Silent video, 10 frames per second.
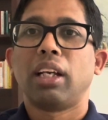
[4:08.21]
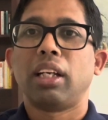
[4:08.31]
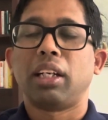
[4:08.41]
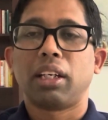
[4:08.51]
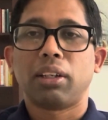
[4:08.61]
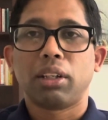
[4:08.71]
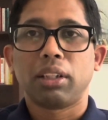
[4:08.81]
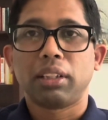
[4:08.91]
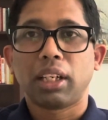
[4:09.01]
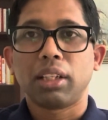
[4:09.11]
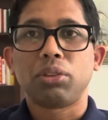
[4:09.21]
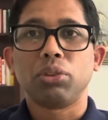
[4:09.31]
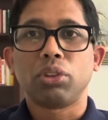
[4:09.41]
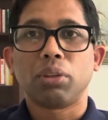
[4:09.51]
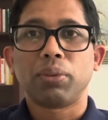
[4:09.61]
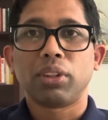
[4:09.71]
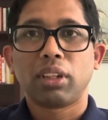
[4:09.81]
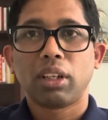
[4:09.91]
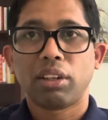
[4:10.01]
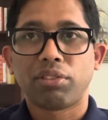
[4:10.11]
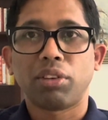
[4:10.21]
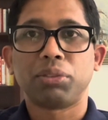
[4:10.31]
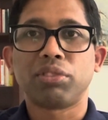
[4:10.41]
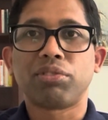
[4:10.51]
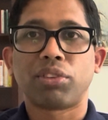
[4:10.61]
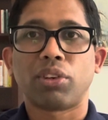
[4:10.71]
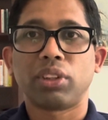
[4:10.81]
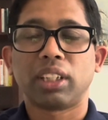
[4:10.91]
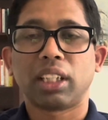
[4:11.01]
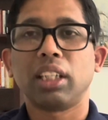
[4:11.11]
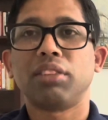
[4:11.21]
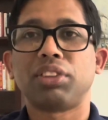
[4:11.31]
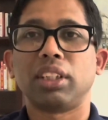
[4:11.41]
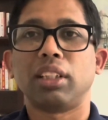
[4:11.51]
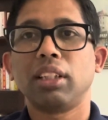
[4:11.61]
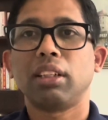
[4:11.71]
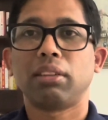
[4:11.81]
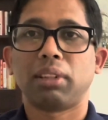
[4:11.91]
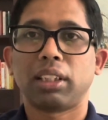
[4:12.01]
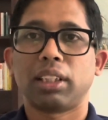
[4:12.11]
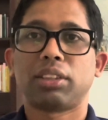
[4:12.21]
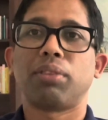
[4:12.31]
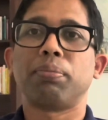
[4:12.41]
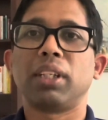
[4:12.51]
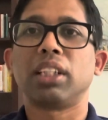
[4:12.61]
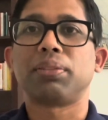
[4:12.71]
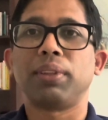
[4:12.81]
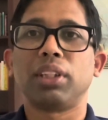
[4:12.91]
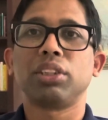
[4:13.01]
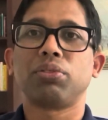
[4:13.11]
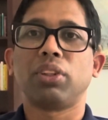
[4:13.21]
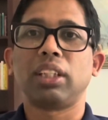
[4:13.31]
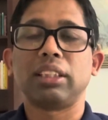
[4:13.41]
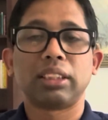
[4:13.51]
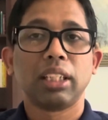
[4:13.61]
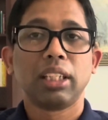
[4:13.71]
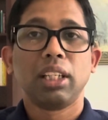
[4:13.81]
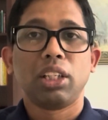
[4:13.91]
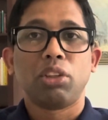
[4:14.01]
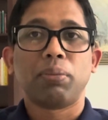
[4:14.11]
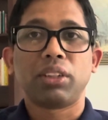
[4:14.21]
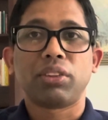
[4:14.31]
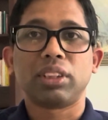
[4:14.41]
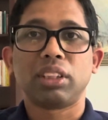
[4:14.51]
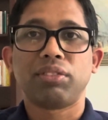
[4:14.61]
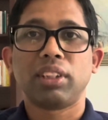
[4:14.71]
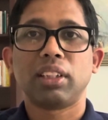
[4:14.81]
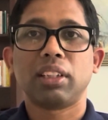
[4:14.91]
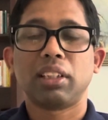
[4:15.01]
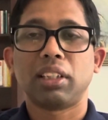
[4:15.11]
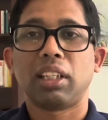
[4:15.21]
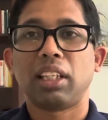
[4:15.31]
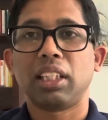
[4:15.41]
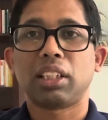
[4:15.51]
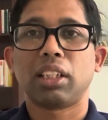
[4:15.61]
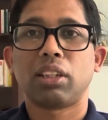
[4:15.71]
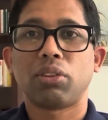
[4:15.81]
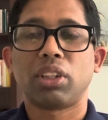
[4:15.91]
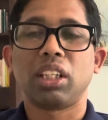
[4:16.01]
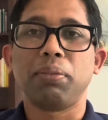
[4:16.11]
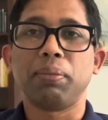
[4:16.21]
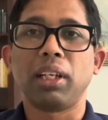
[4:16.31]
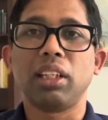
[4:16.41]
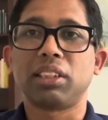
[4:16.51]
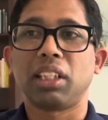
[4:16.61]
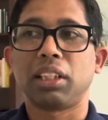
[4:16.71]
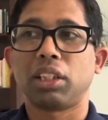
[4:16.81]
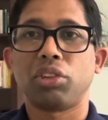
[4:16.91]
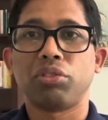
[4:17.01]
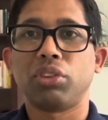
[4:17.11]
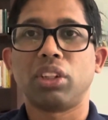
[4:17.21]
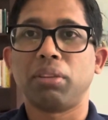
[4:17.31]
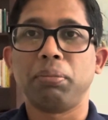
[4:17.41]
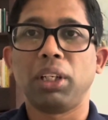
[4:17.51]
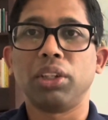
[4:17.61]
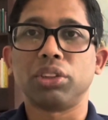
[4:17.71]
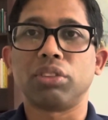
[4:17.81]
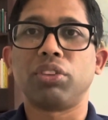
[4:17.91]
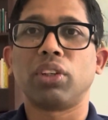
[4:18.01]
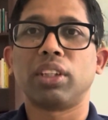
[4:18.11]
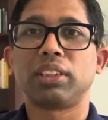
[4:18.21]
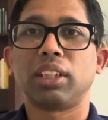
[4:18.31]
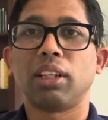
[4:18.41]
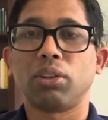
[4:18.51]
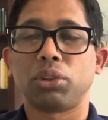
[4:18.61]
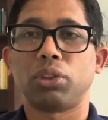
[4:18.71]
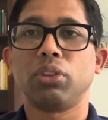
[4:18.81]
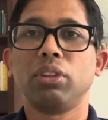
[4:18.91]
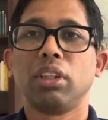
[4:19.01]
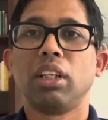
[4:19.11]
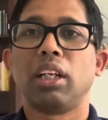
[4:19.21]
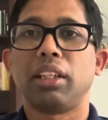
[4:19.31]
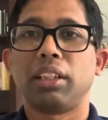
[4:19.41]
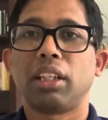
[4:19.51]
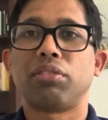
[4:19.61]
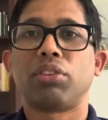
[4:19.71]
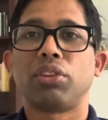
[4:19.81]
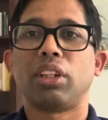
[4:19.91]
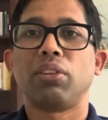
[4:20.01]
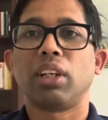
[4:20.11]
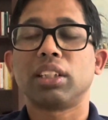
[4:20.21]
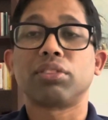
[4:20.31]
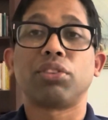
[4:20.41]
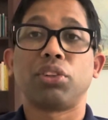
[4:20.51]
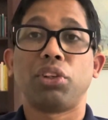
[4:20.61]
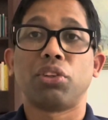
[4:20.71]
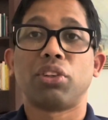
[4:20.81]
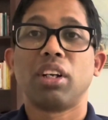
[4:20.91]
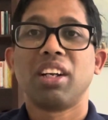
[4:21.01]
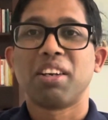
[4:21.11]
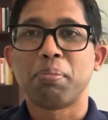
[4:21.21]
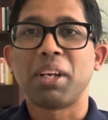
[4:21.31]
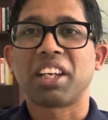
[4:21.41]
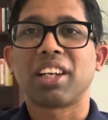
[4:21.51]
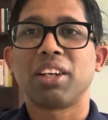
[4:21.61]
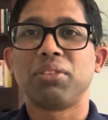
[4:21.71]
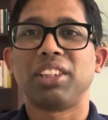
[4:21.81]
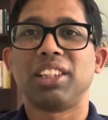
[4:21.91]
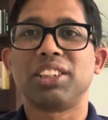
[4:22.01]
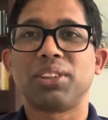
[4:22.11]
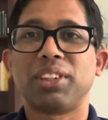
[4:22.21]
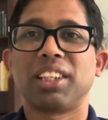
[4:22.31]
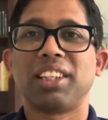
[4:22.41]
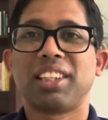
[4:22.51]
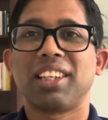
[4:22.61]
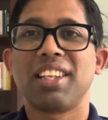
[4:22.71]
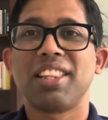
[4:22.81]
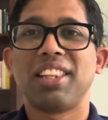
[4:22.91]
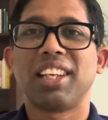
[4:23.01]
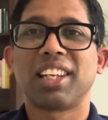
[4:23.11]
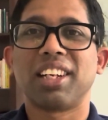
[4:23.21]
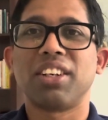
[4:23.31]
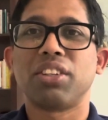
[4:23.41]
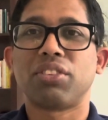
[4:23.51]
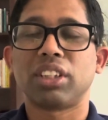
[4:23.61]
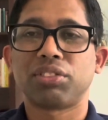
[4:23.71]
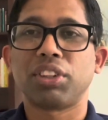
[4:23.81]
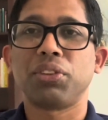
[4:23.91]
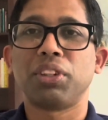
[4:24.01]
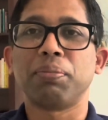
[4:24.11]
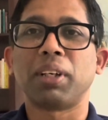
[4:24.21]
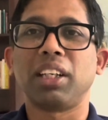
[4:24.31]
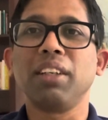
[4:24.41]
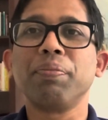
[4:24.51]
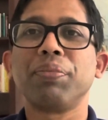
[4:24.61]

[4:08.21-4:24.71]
And then there are two common forms of fraud that I have seen, like that's from my experience. One is you might receive a letter or an email saying that you've won millions of dollars in a lotto, and therefore they will ask for your bank account details so that they can transfer you the money.